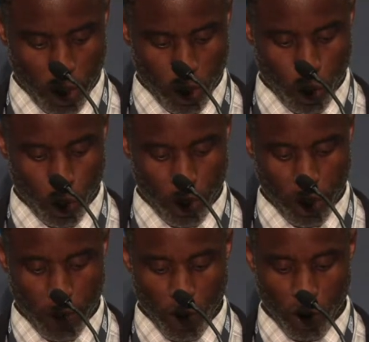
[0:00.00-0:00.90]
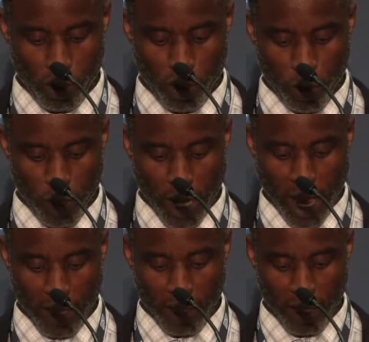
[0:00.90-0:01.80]
Two of them are student
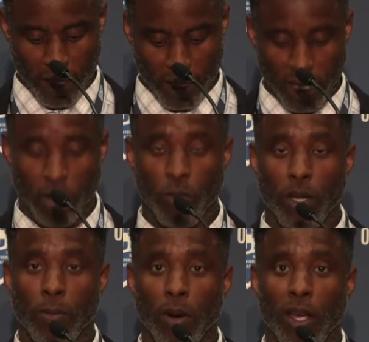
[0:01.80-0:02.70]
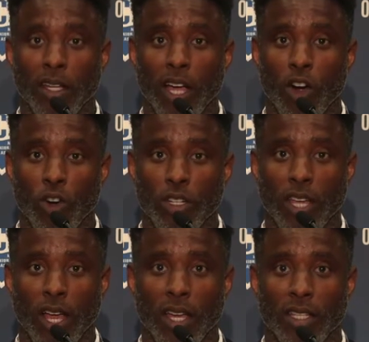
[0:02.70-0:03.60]
athletes, and we
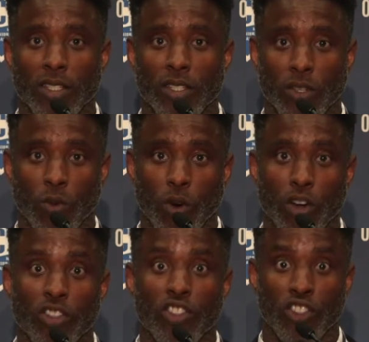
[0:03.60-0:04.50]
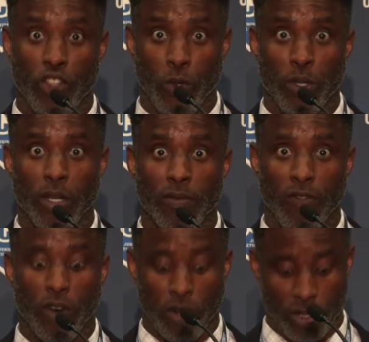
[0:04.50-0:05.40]
prioritize the word student
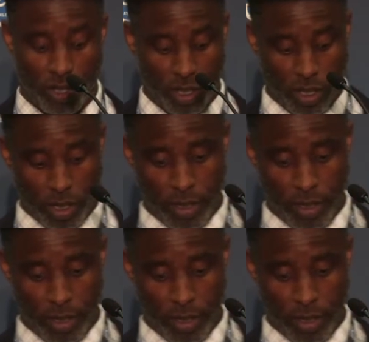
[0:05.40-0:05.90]
first.